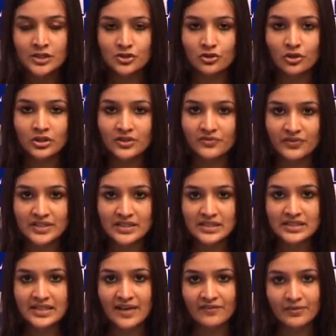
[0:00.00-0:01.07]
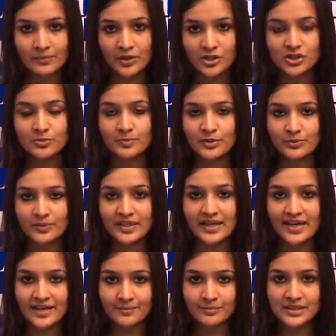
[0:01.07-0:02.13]
Strong differences have emerged between
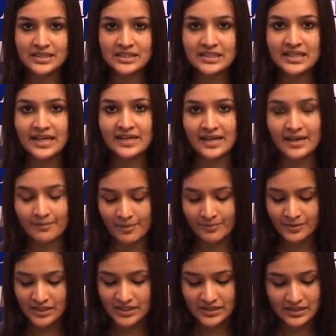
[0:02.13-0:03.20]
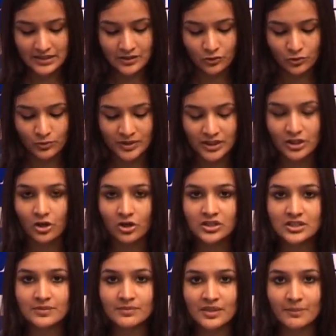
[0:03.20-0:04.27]
NMDC and MMTC over the
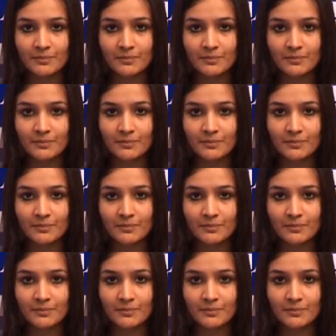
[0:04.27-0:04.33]
long-term